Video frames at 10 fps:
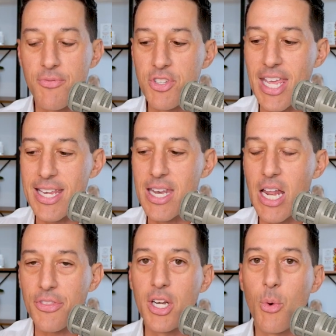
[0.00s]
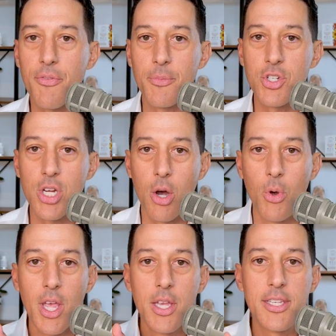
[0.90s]
If you take nothing away from the
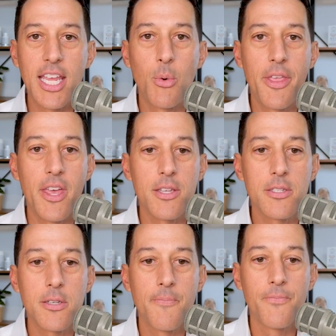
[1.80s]
show, take away this.